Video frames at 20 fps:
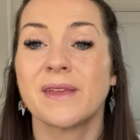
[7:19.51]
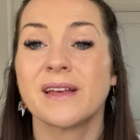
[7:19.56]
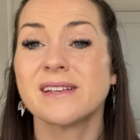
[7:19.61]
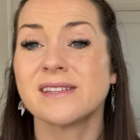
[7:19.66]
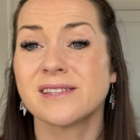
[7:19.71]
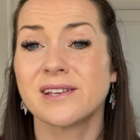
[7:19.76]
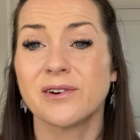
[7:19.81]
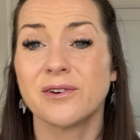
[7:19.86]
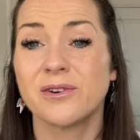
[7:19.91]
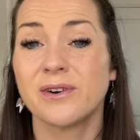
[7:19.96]

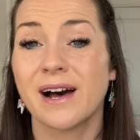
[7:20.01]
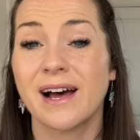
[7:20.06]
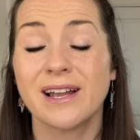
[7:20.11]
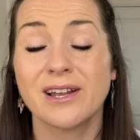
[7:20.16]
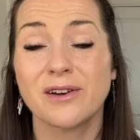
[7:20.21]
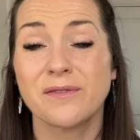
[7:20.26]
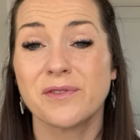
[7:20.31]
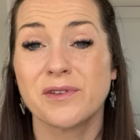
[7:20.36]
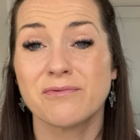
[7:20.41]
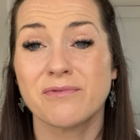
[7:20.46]
So I
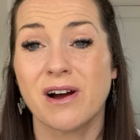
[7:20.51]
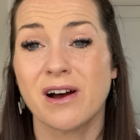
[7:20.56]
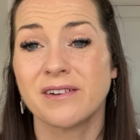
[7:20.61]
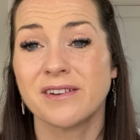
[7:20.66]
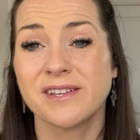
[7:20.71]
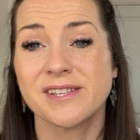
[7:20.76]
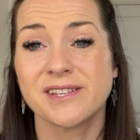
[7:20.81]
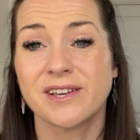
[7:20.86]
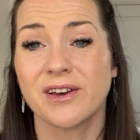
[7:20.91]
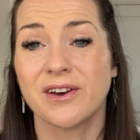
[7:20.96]
love the
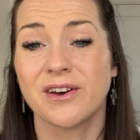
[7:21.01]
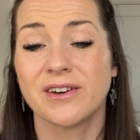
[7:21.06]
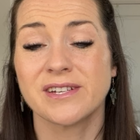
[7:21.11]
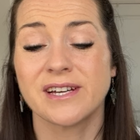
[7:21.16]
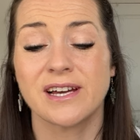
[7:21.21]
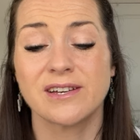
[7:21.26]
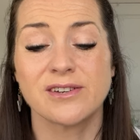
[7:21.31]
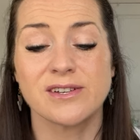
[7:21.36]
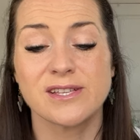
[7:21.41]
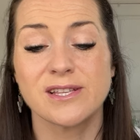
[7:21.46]
Rani skirt.
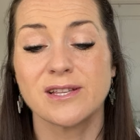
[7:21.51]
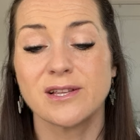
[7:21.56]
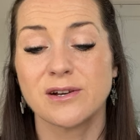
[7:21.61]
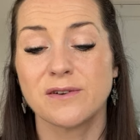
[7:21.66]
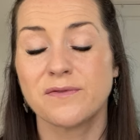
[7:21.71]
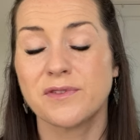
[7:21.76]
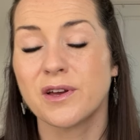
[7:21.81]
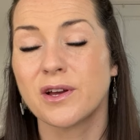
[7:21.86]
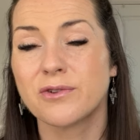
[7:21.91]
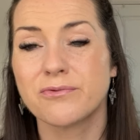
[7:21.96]
I just
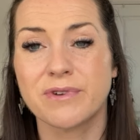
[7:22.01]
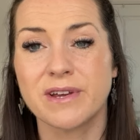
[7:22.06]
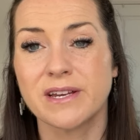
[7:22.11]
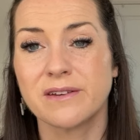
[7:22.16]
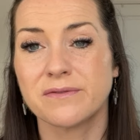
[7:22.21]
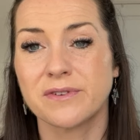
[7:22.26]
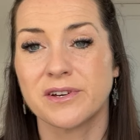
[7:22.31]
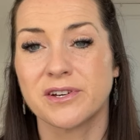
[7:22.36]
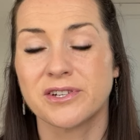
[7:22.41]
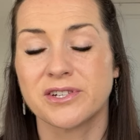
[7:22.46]
love the green
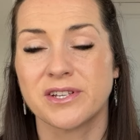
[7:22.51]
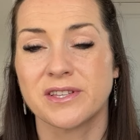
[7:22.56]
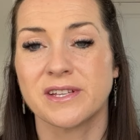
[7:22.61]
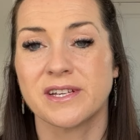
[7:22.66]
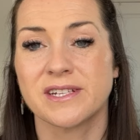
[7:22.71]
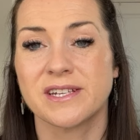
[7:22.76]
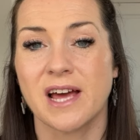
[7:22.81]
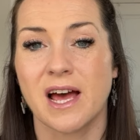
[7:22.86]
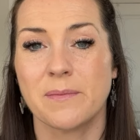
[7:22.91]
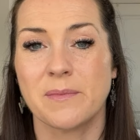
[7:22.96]
version
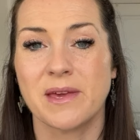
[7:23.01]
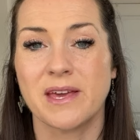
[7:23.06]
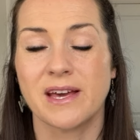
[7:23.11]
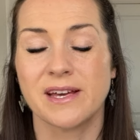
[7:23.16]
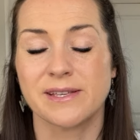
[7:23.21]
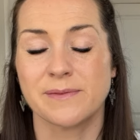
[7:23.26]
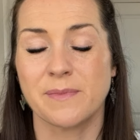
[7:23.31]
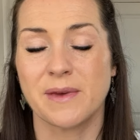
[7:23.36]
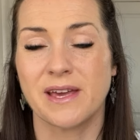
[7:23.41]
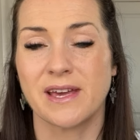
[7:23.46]
that Tammy
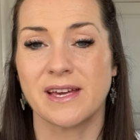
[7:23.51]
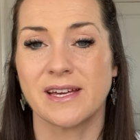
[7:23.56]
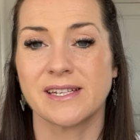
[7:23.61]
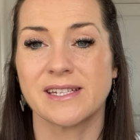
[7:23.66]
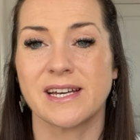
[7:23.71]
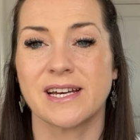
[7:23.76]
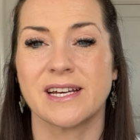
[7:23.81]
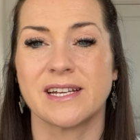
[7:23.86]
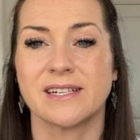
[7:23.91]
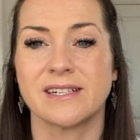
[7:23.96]
has made
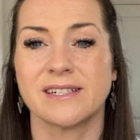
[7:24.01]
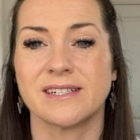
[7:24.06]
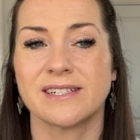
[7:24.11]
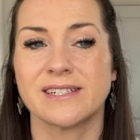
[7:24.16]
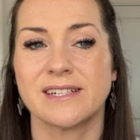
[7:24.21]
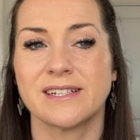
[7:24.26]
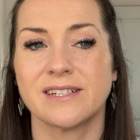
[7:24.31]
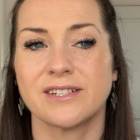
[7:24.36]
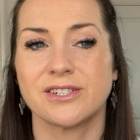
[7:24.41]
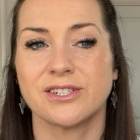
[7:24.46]
and
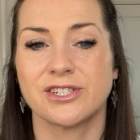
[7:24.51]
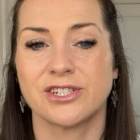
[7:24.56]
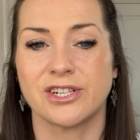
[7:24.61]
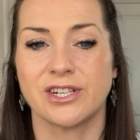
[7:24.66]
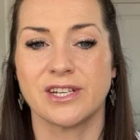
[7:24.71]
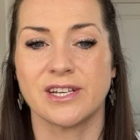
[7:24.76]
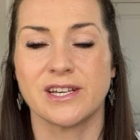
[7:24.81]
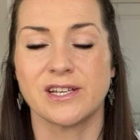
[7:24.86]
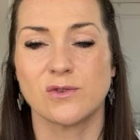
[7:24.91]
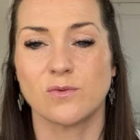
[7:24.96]

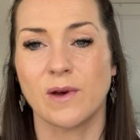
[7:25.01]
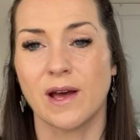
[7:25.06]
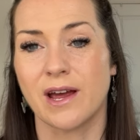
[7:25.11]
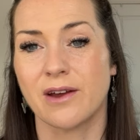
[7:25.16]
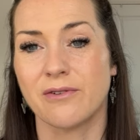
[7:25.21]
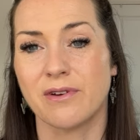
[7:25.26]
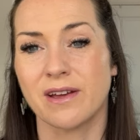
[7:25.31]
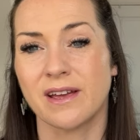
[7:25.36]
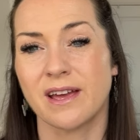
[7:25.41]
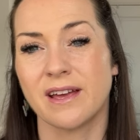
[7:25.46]
she is
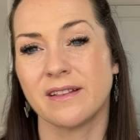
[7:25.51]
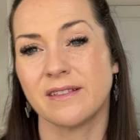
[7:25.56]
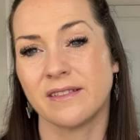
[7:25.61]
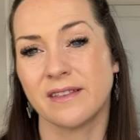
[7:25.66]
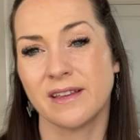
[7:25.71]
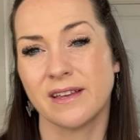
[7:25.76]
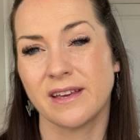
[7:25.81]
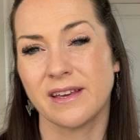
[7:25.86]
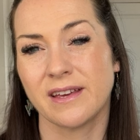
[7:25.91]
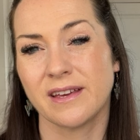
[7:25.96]
wearing in
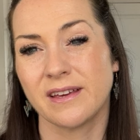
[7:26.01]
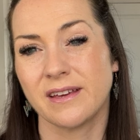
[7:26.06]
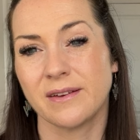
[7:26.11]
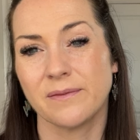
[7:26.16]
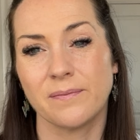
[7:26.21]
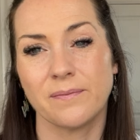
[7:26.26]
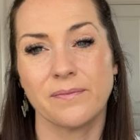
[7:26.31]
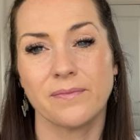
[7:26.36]
the